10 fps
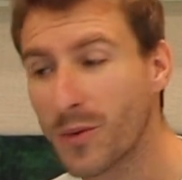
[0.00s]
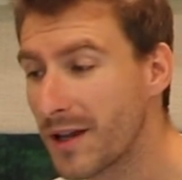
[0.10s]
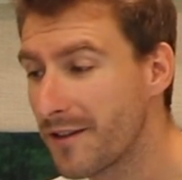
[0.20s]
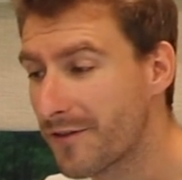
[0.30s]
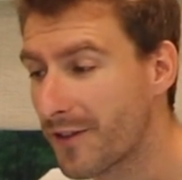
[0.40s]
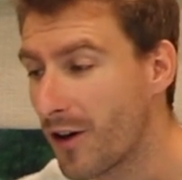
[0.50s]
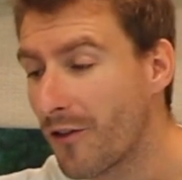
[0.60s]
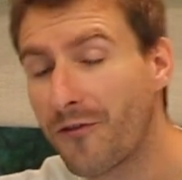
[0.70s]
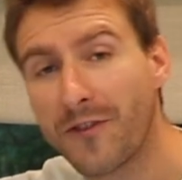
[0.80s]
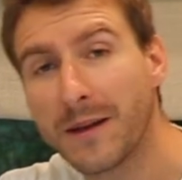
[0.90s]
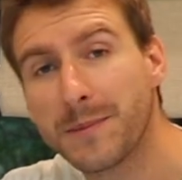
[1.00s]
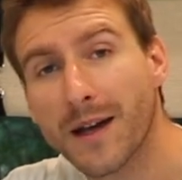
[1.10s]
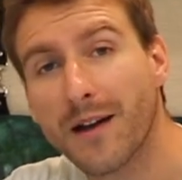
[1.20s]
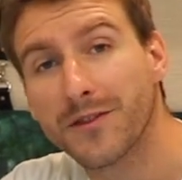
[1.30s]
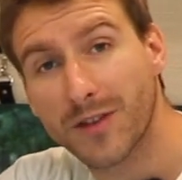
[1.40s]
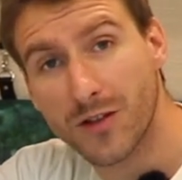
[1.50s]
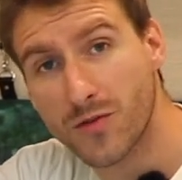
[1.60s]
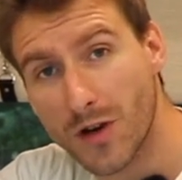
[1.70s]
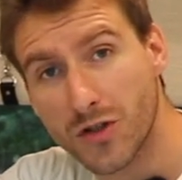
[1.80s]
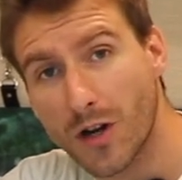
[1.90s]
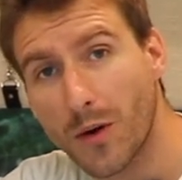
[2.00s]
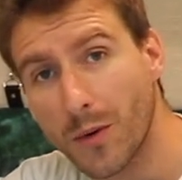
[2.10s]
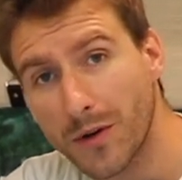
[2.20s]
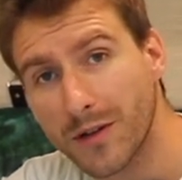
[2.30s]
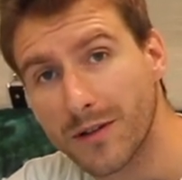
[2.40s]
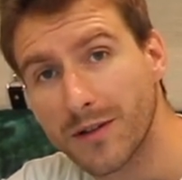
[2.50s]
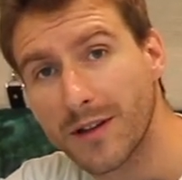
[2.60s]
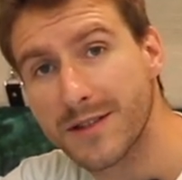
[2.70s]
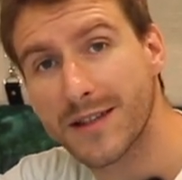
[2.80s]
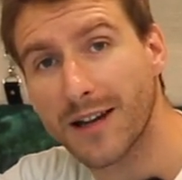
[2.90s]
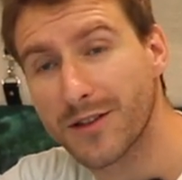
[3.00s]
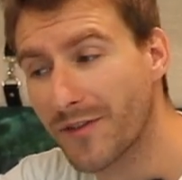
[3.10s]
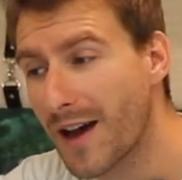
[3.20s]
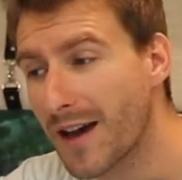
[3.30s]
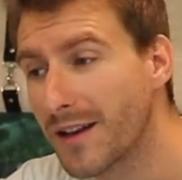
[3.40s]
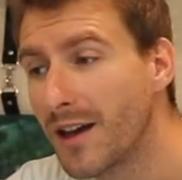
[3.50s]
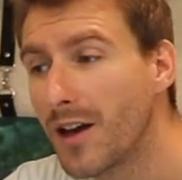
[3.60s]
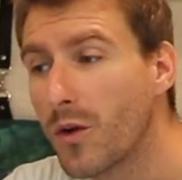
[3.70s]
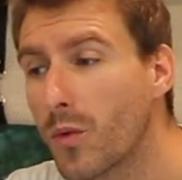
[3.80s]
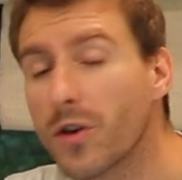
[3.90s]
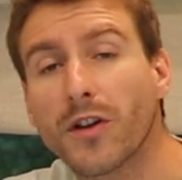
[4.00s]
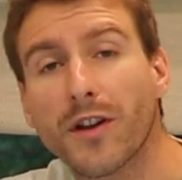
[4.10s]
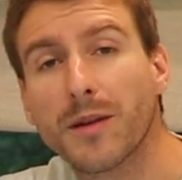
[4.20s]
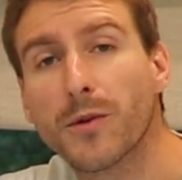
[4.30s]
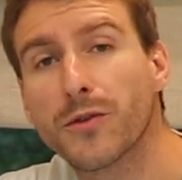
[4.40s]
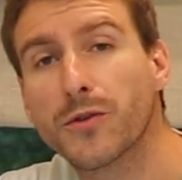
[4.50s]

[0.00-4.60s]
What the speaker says: with a flip-down Tetra shower inside the van, we're not able